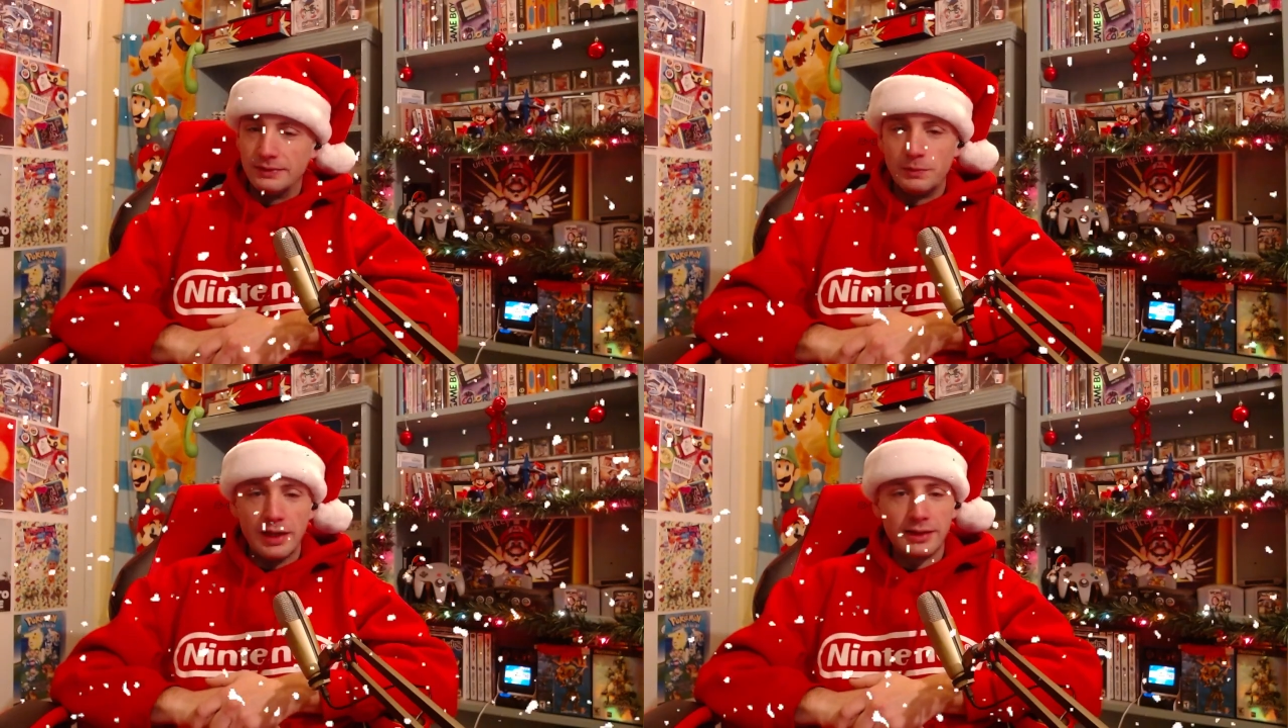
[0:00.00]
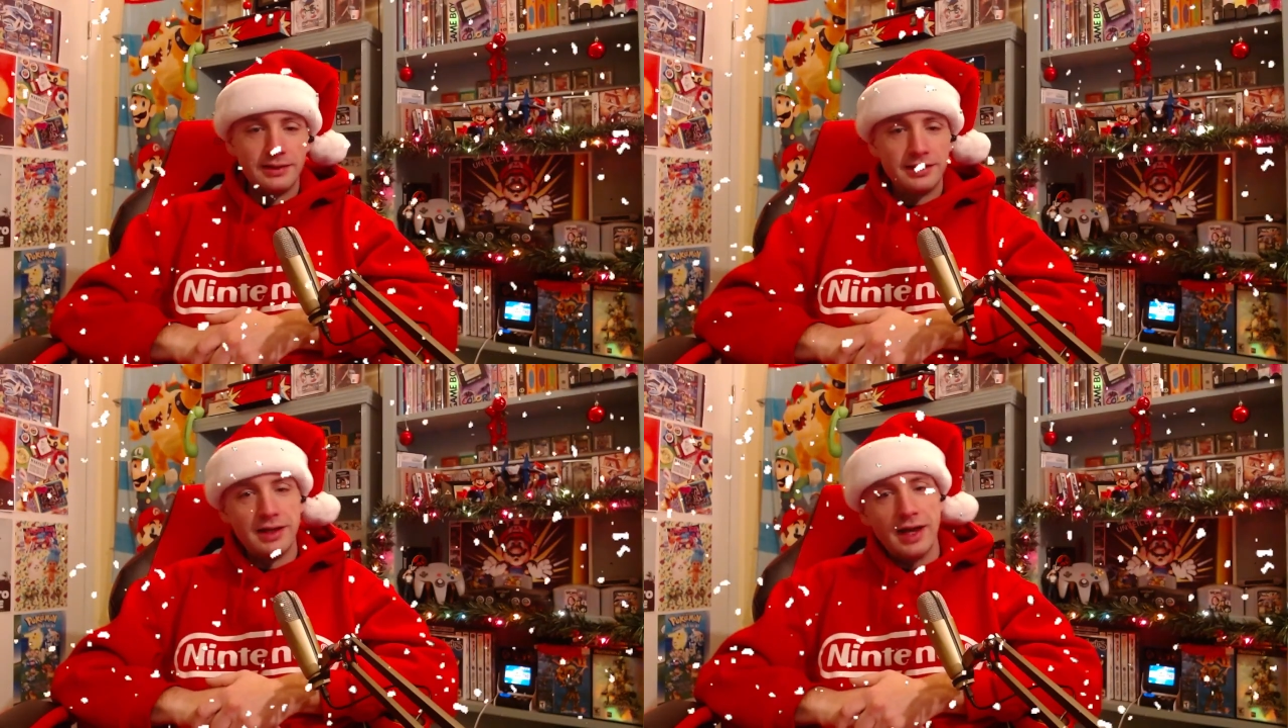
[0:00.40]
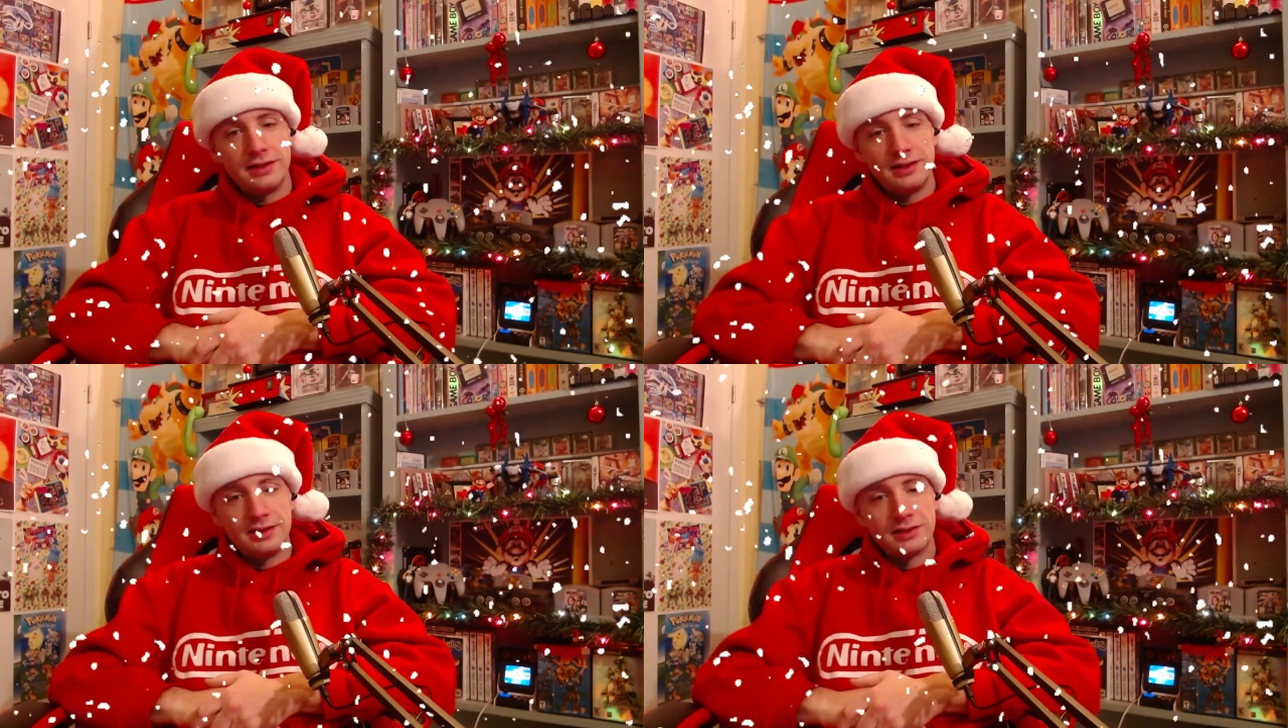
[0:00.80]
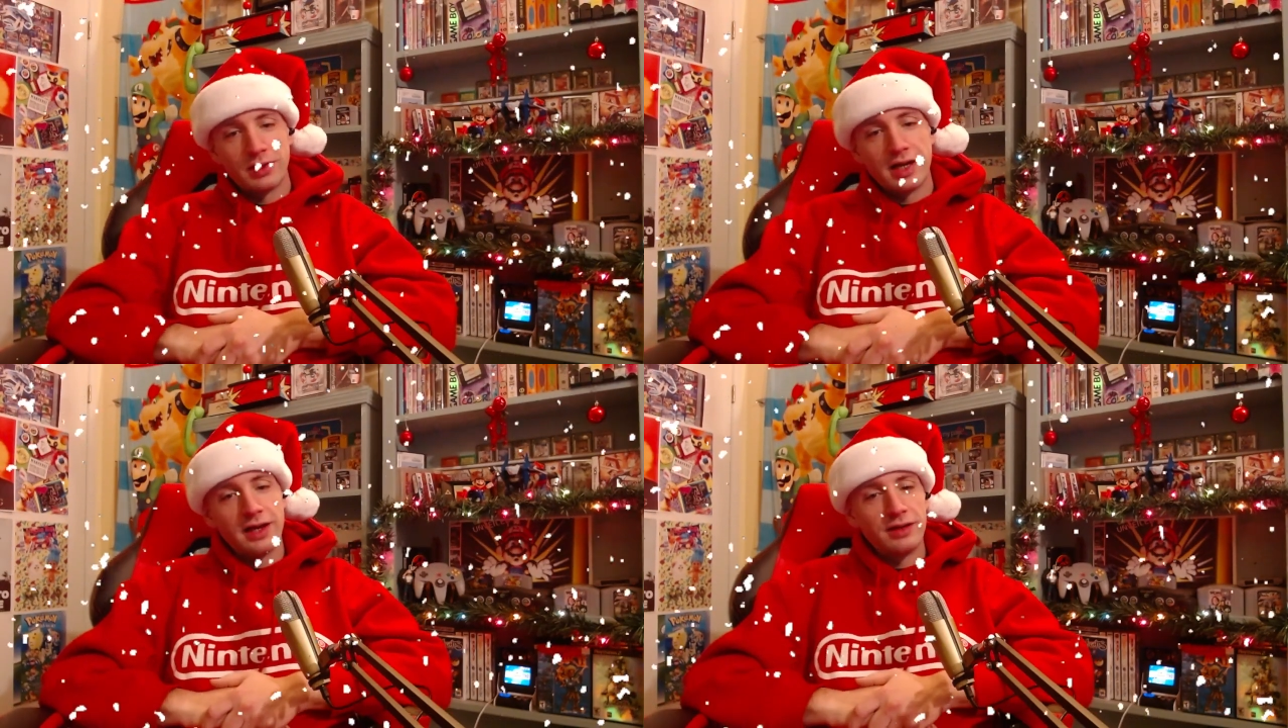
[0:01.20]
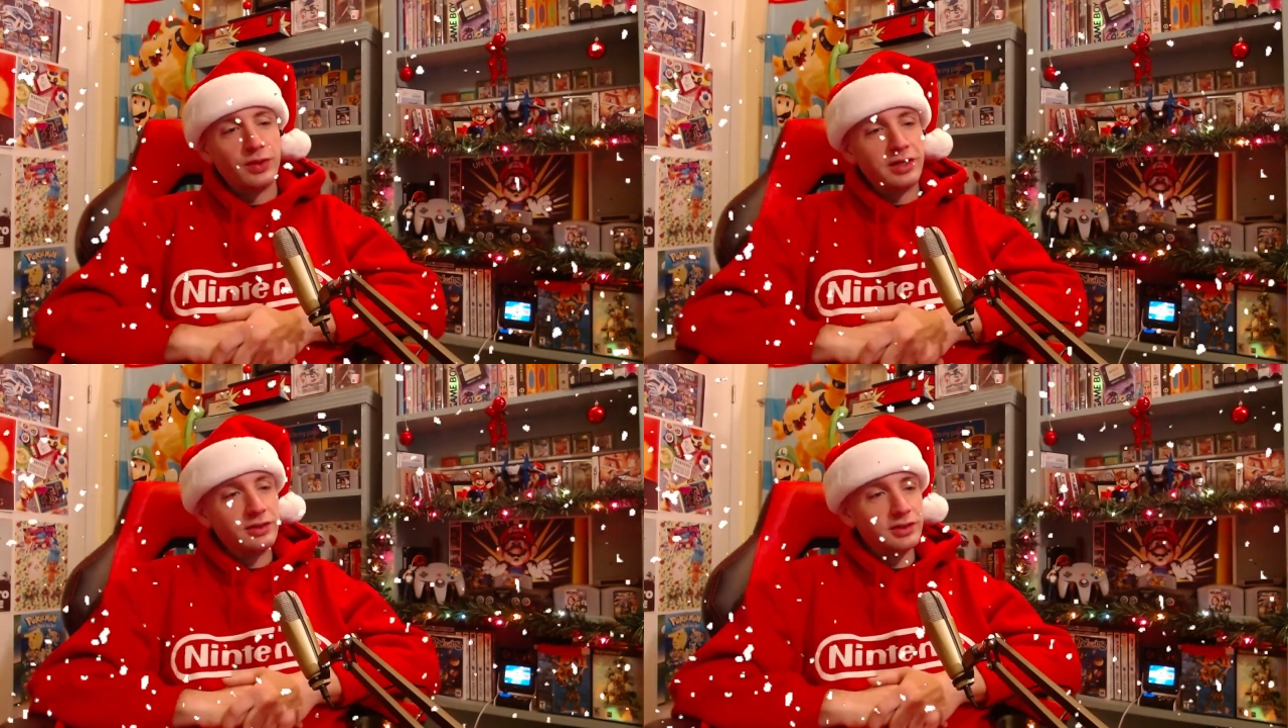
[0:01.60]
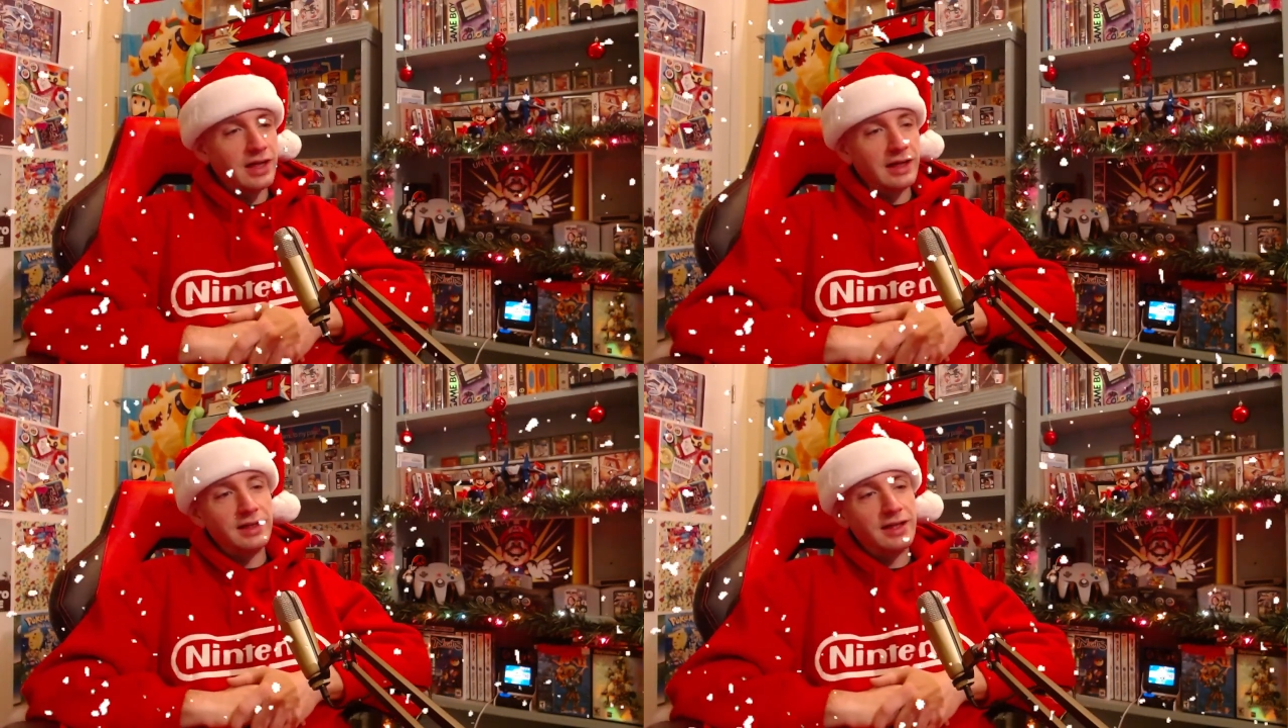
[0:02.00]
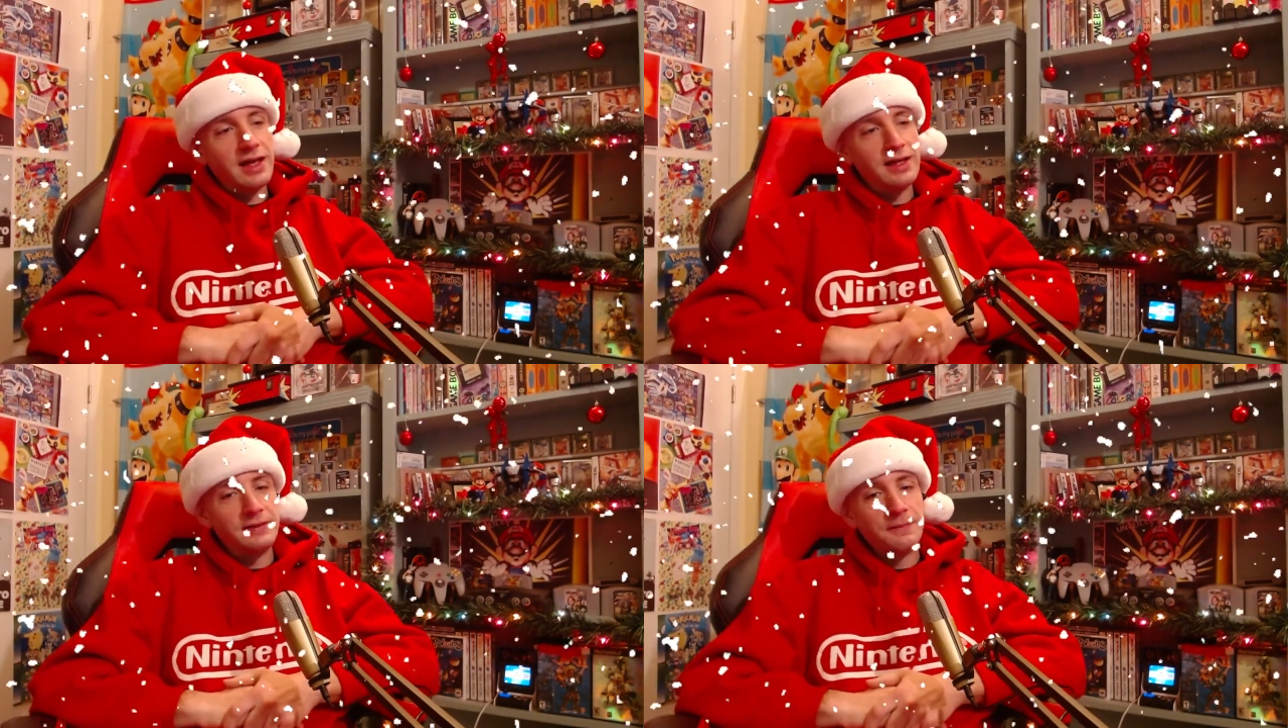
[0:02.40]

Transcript: back in the 90s when I had Windows 98,